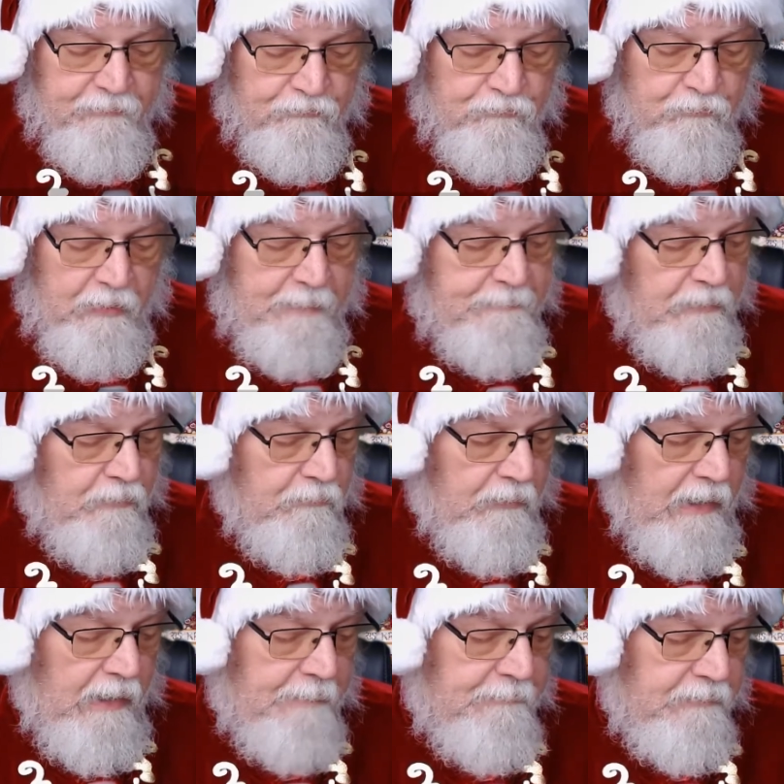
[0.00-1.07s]
to scream and
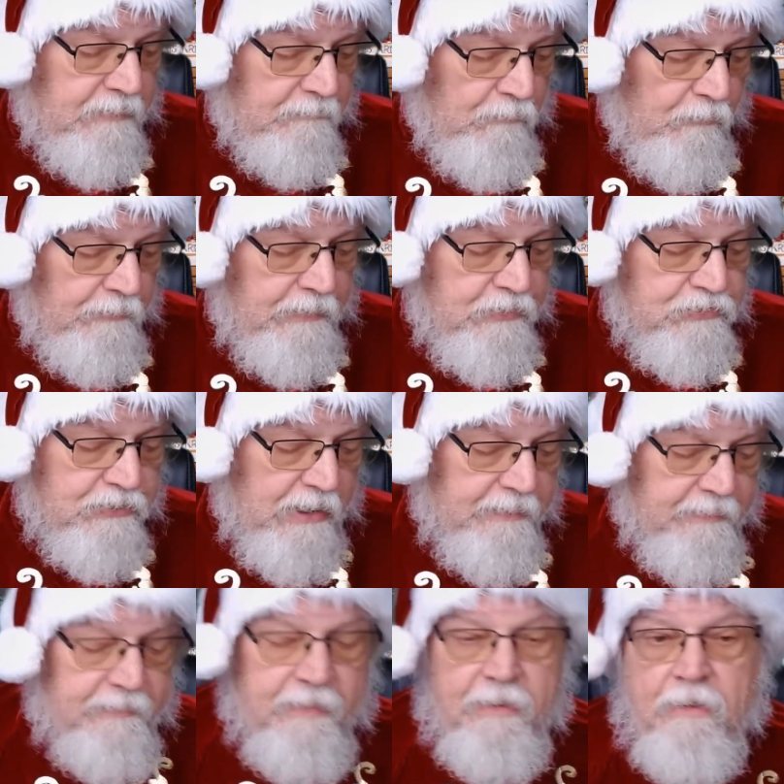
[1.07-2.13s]
cry, but the more they
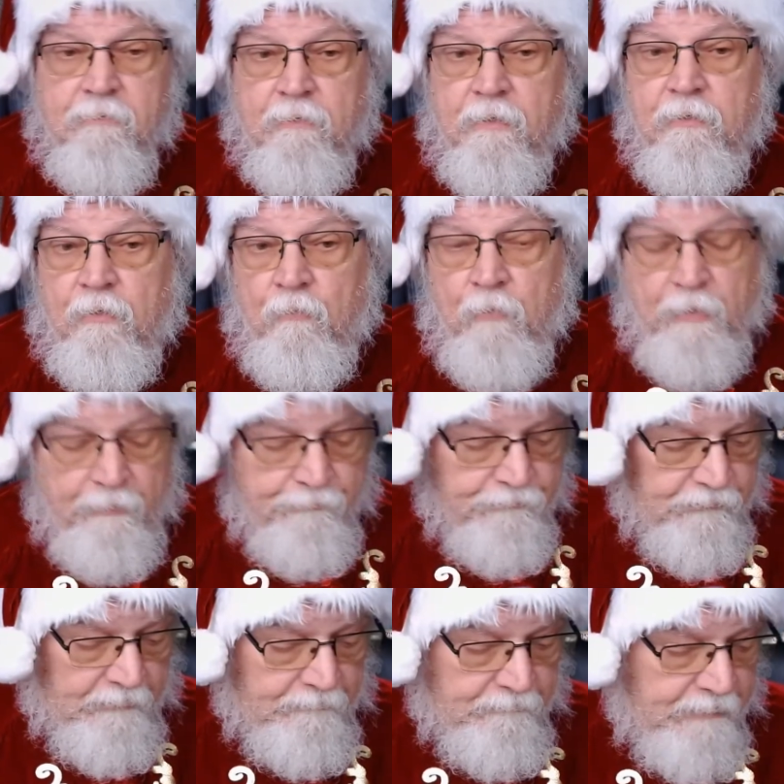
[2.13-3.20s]
shouted, the nearer the wolves
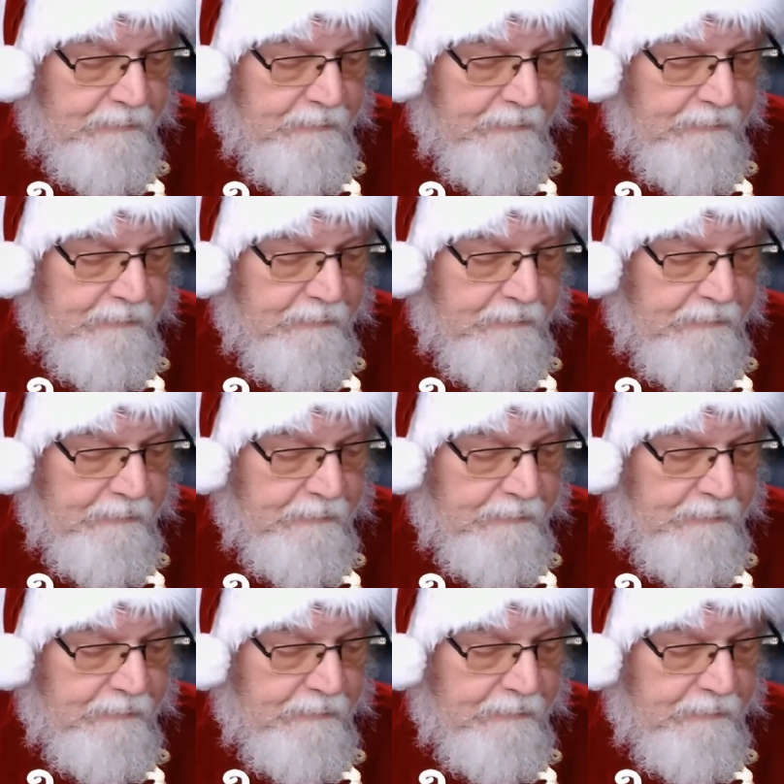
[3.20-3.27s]
seemed to